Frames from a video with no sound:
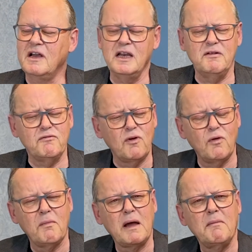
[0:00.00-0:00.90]
And he
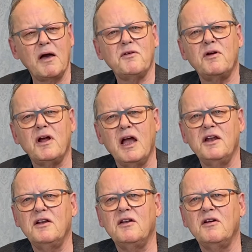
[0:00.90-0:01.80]
wrote, my mother
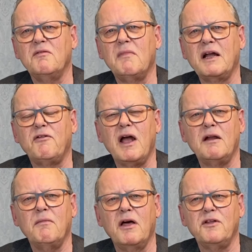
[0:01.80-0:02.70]
and my
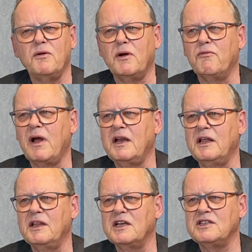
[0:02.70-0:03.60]
grandmother were
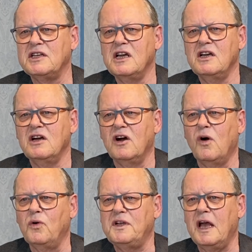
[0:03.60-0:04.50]
running this
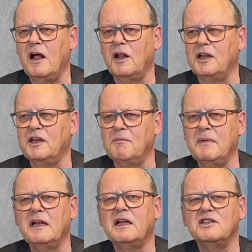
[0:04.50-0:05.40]
hotel in the
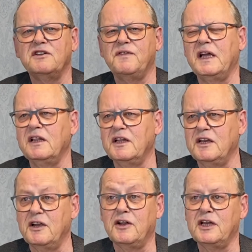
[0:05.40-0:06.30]
Midlands of
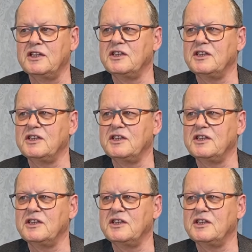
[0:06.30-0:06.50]
England near